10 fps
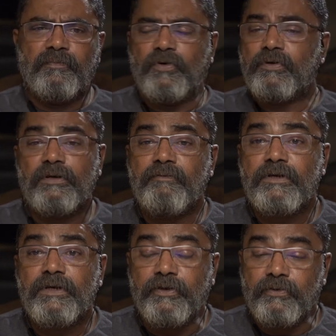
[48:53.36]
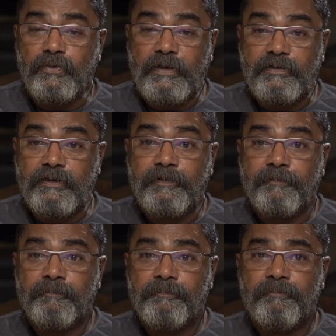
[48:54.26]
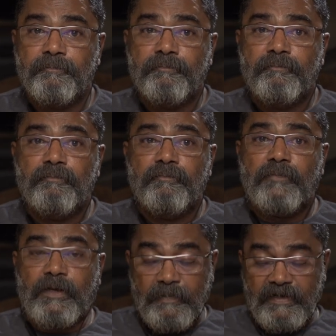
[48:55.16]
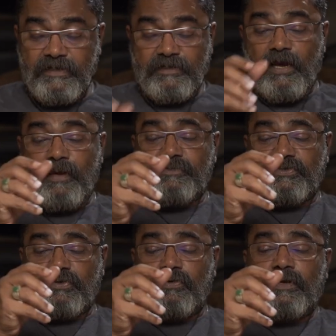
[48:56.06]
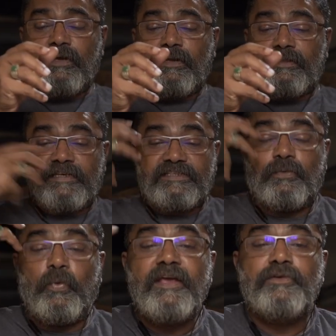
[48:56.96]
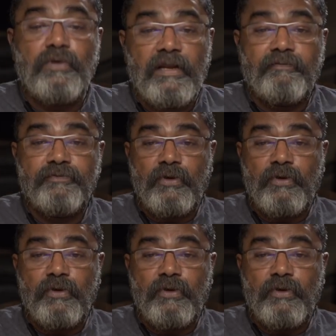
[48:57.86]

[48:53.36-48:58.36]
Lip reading: I'm not converting you to anything. And many times, you know, that's the way you love.